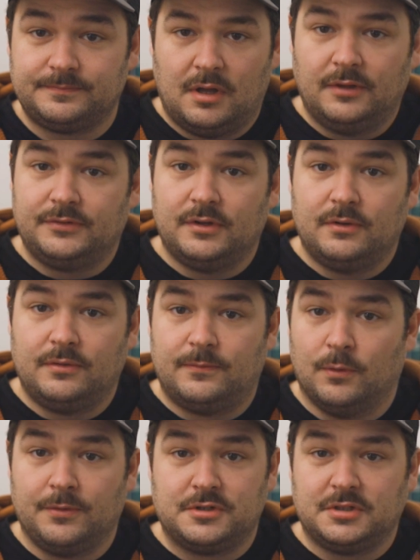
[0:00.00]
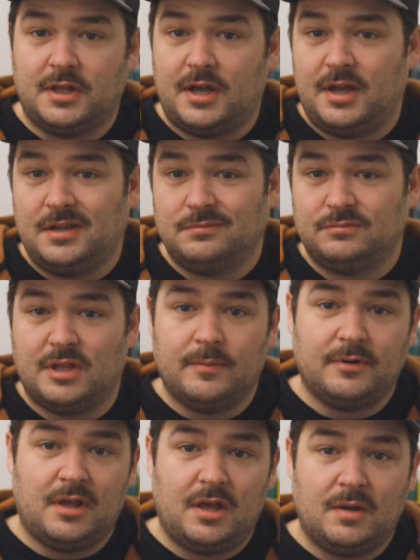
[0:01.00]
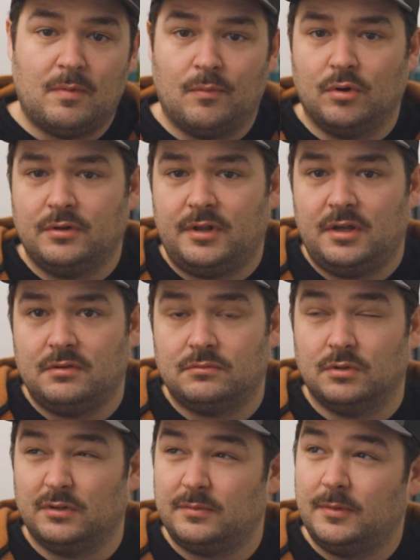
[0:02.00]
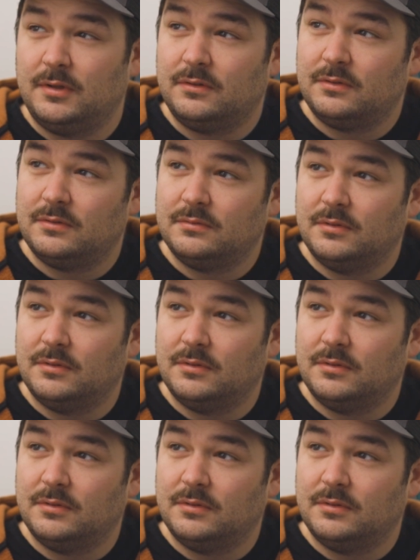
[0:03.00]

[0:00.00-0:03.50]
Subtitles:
Also, the 4th of July, Labor Day, Memorial Day, Christmas.